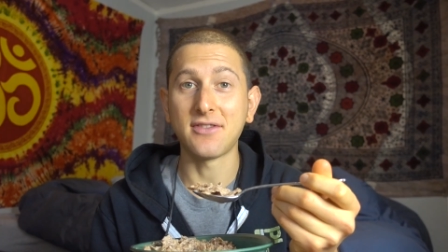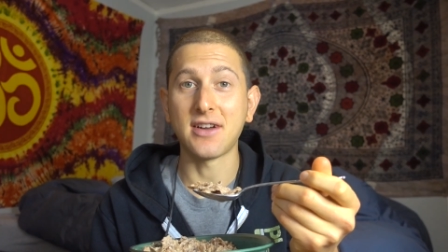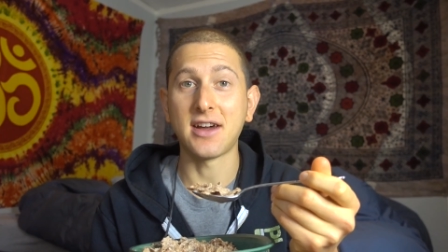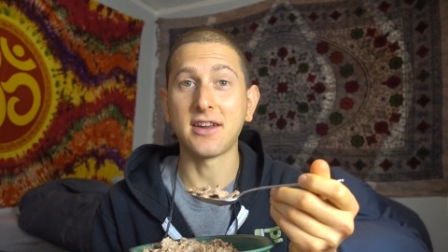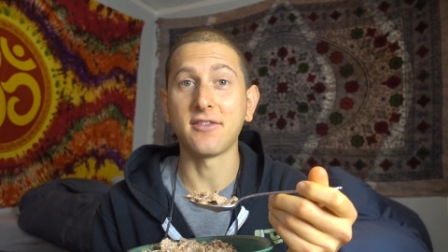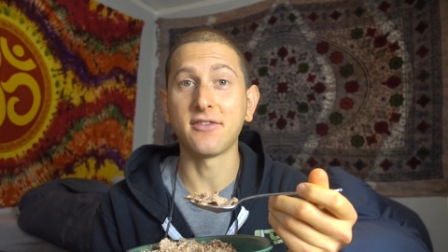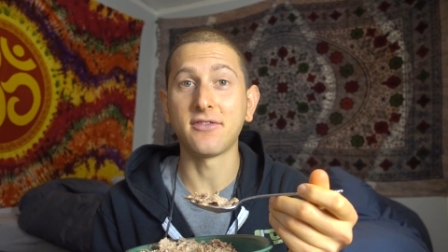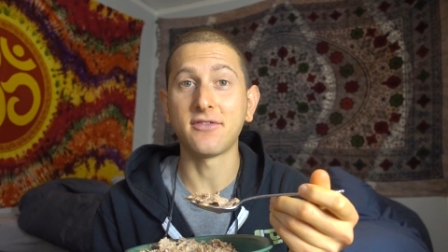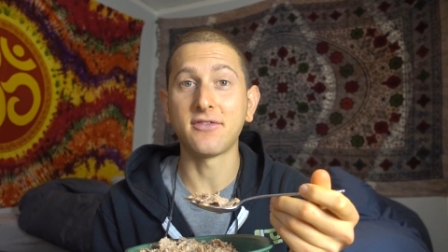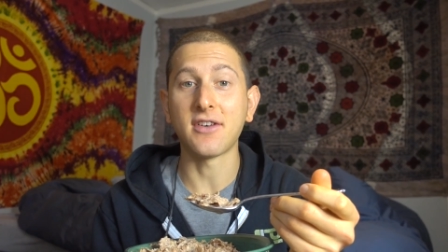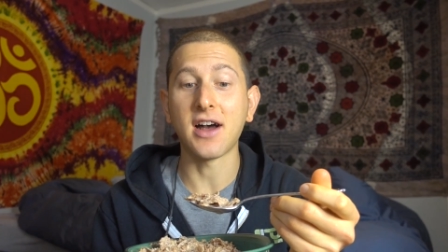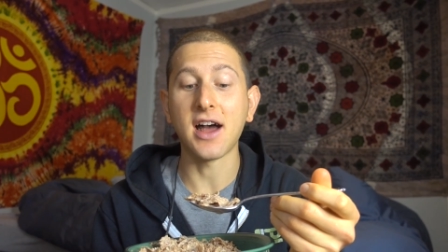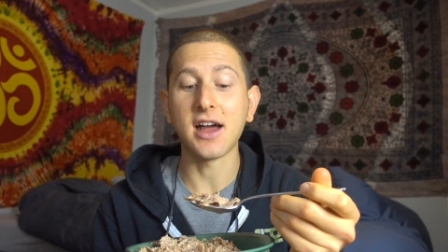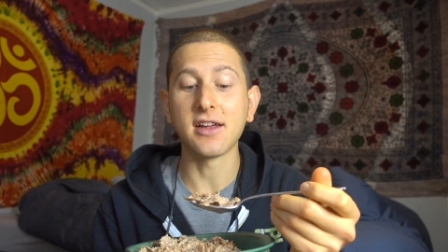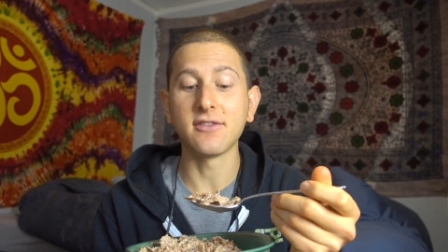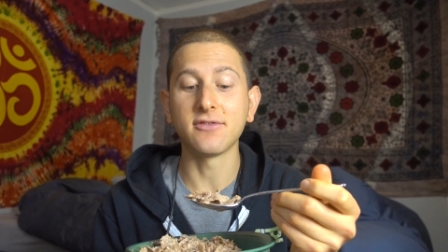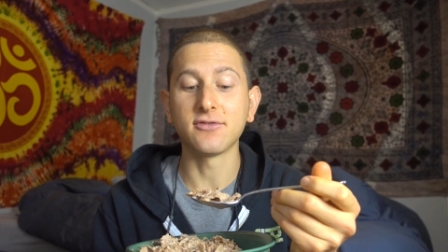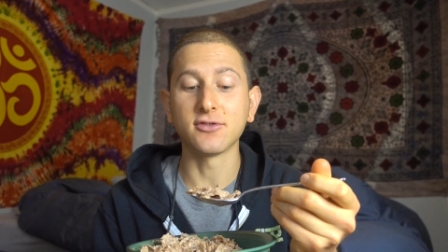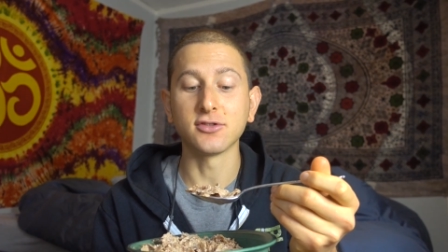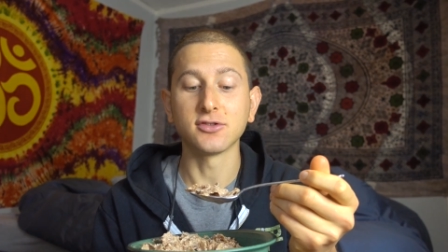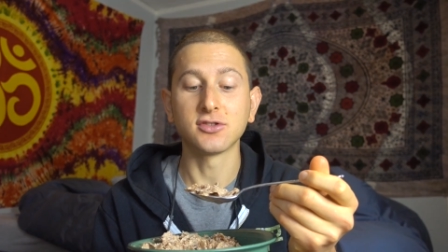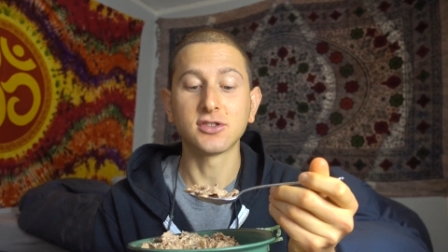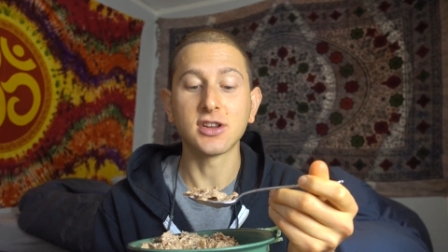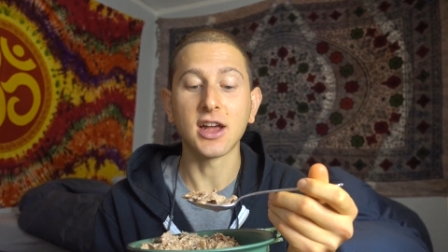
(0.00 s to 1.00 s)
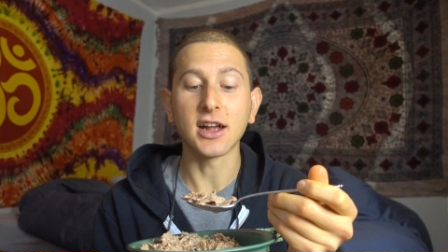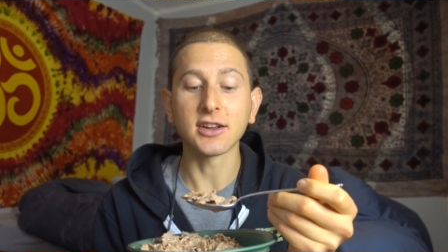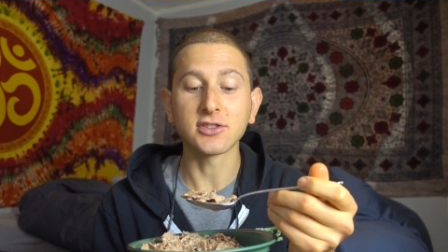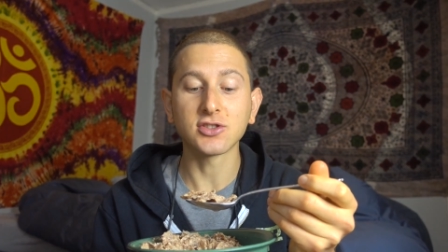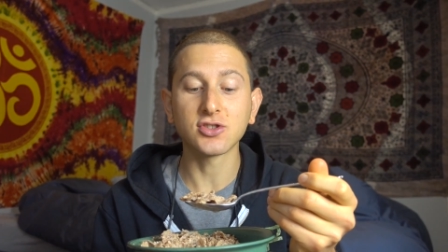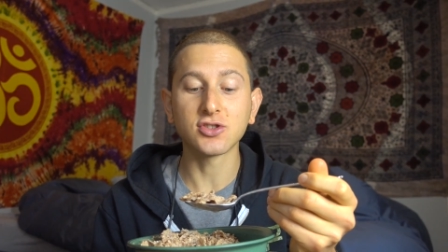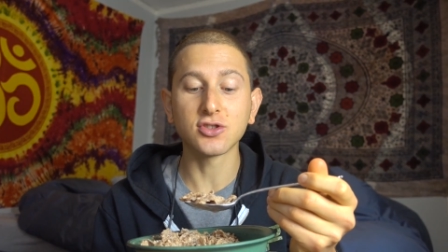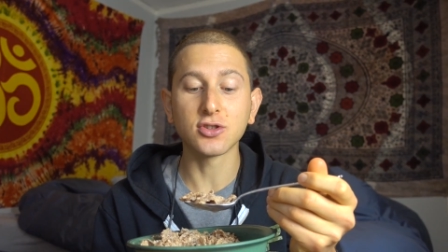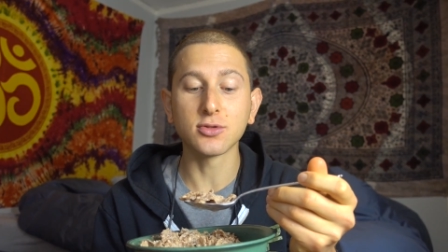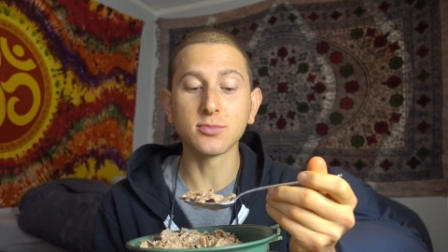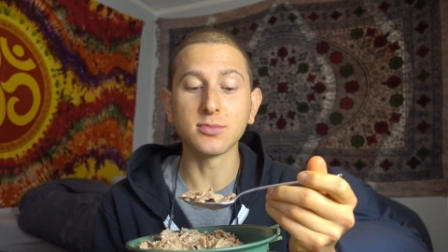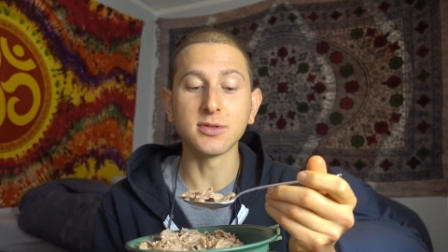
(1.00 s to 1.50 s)
out of 5 for
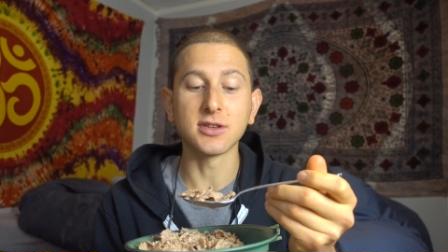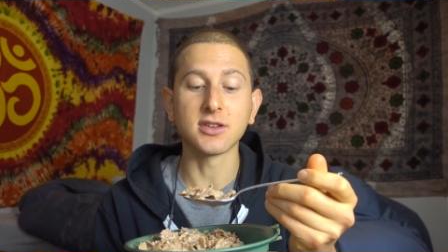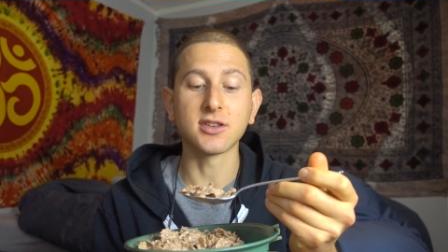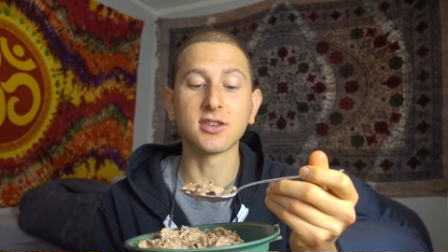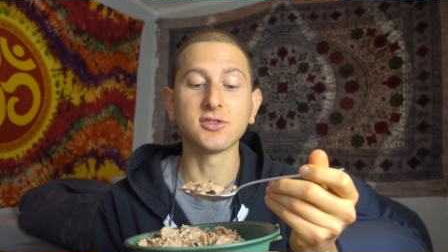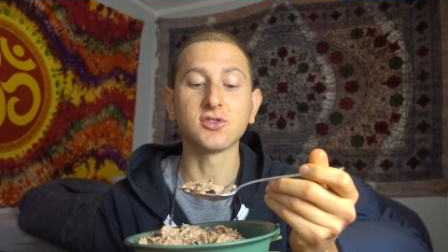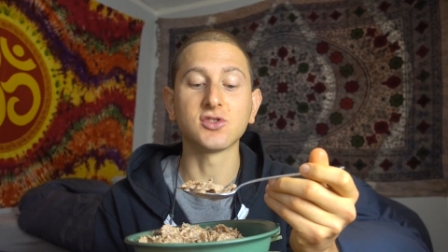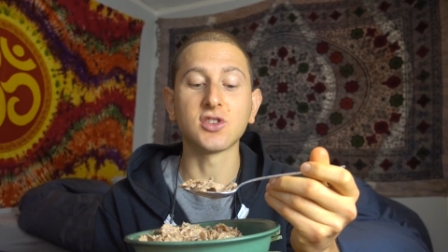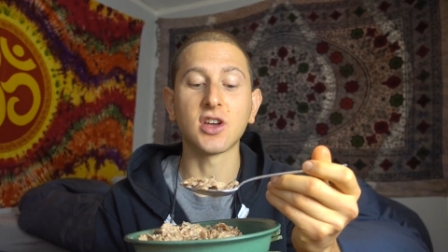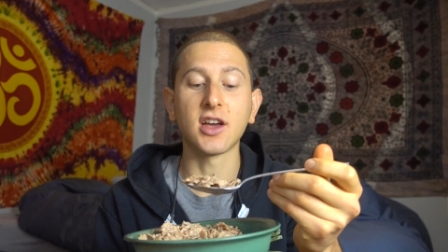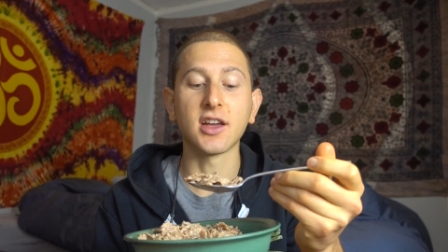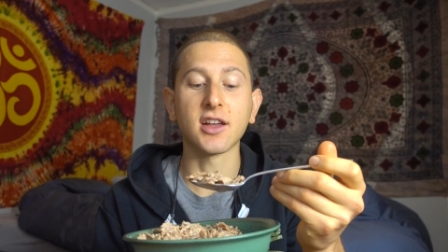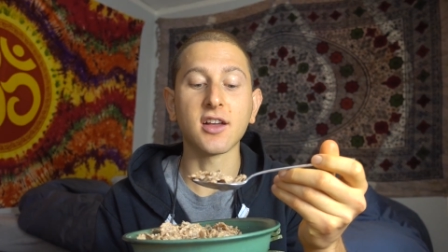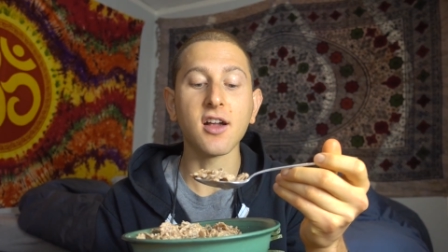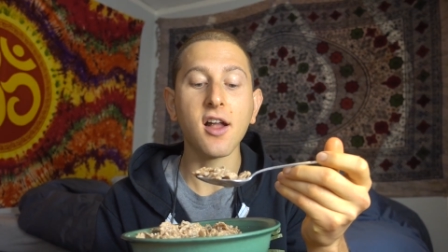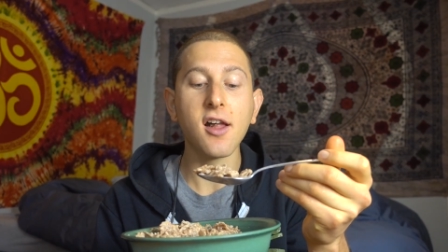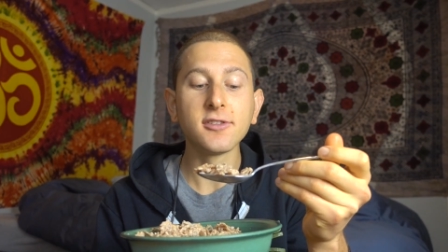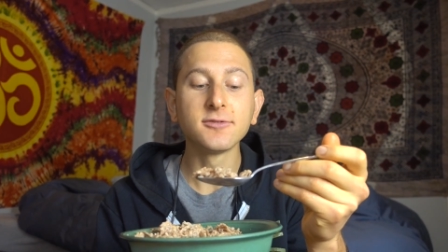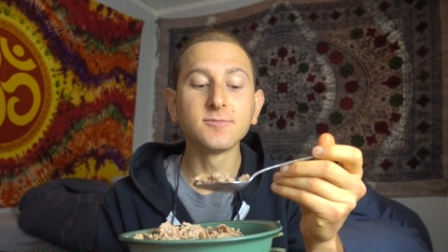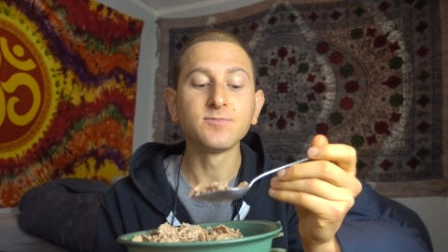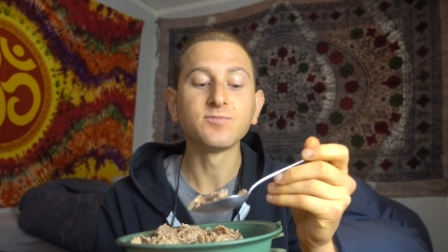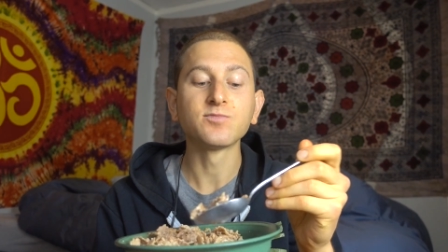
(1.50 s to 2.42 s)
texture, because like,